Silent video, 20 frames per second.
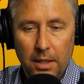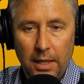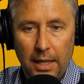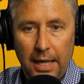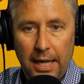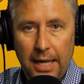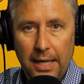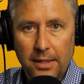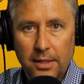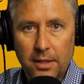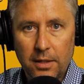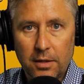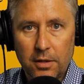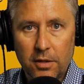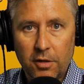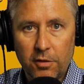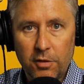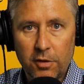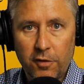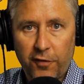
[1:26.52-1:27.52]
And
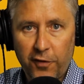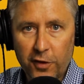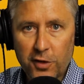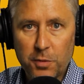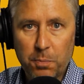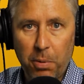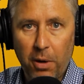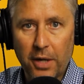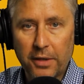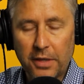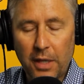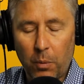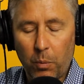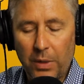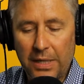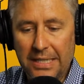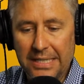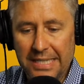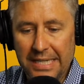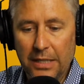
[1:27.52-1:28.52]
the first part that
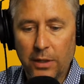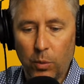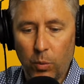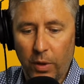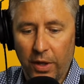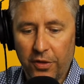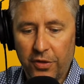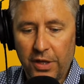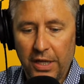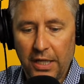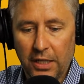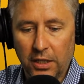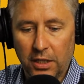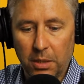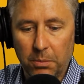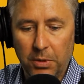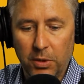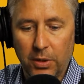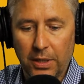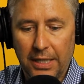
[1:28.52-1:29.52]
we deal with in
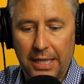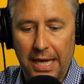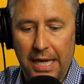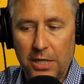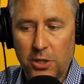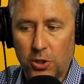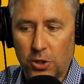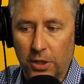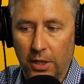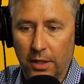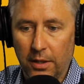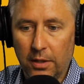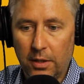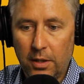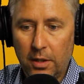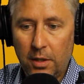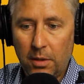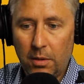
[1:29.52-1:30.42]
communication